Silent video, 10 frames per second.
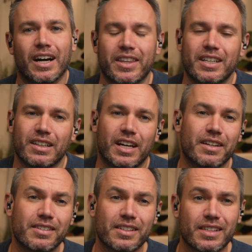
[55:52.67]
I think a lot
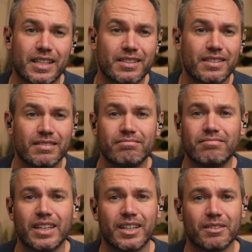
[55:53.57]
of success
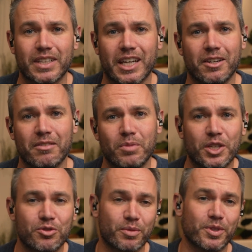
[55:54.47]
can be
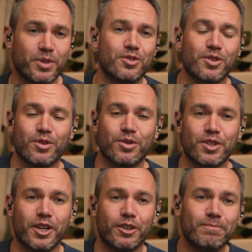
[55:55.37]
attributed to who you
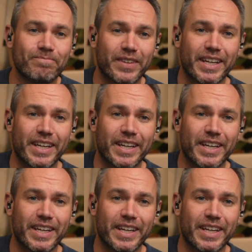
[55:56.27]
know.